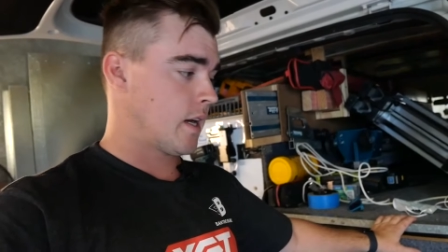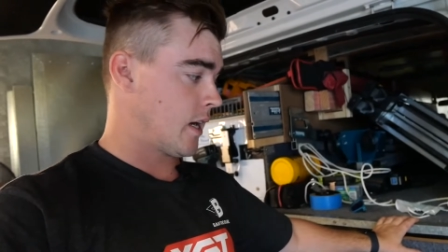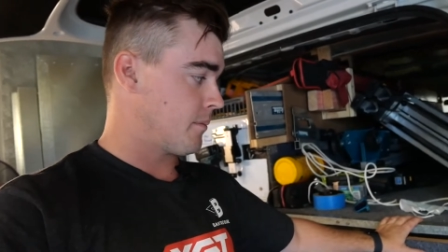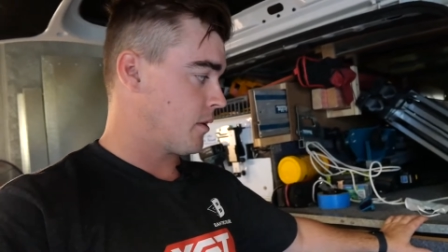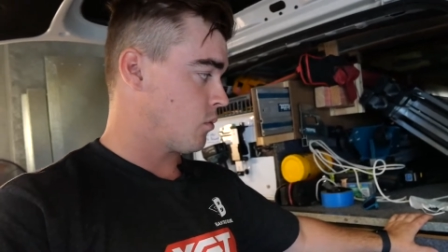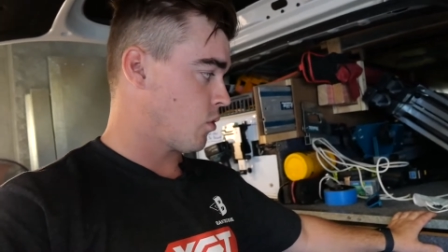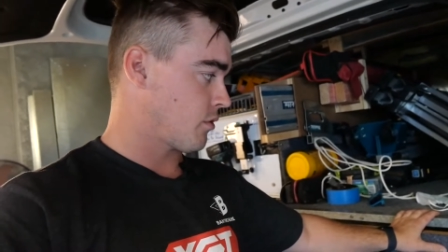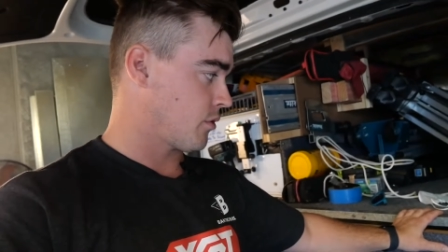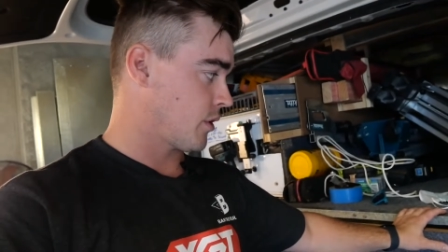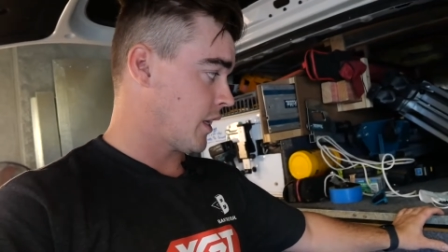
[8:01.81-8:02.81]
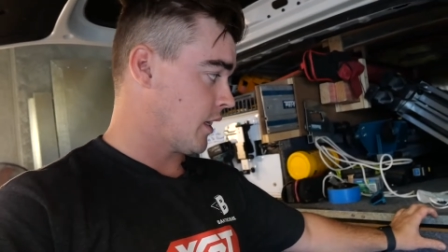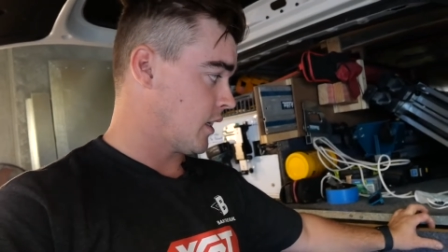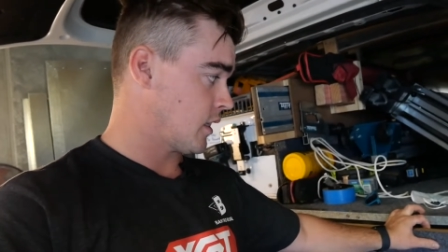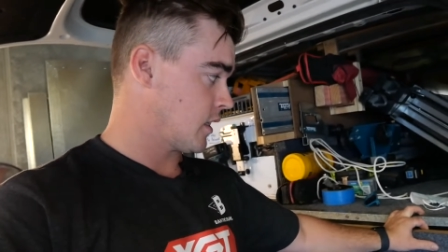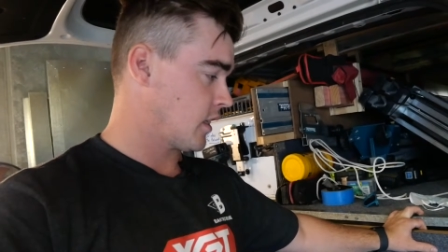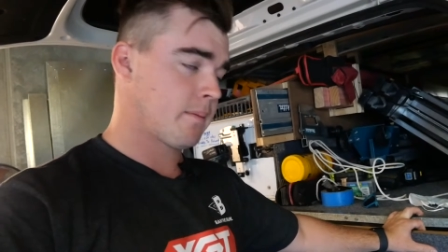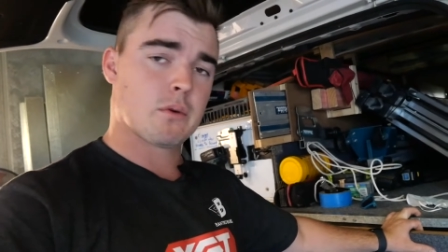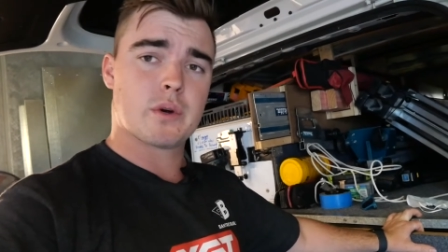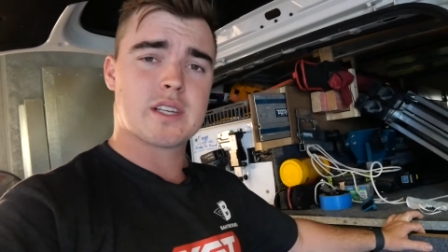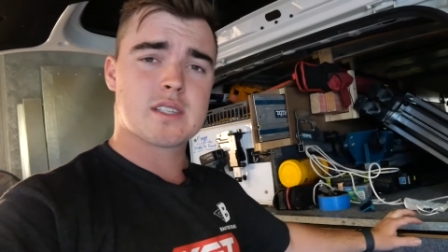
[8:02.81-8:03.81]
um, and a walkthrough again in the
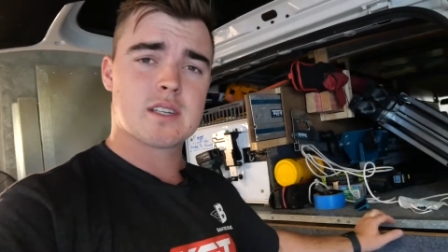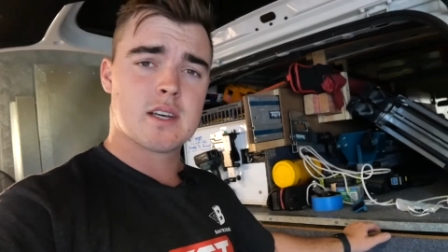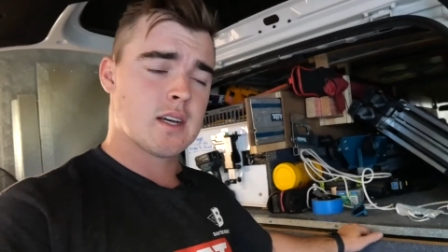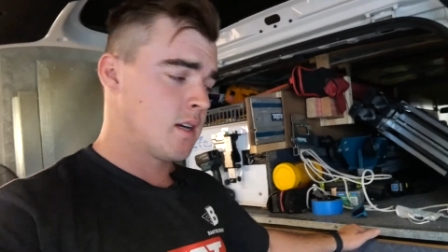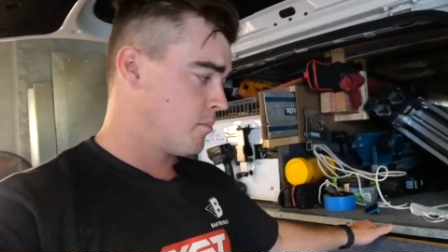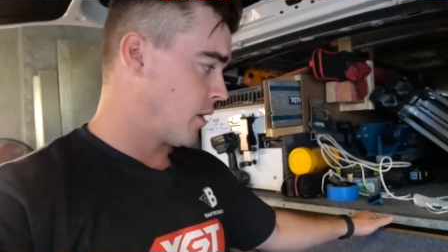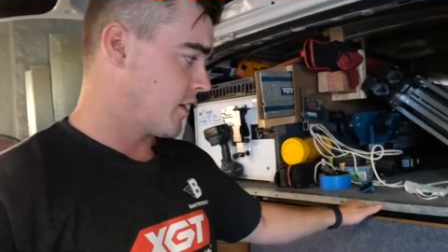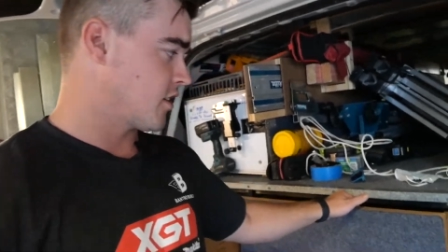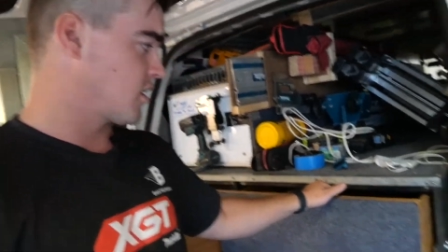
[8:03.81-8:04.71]
coming weeks. But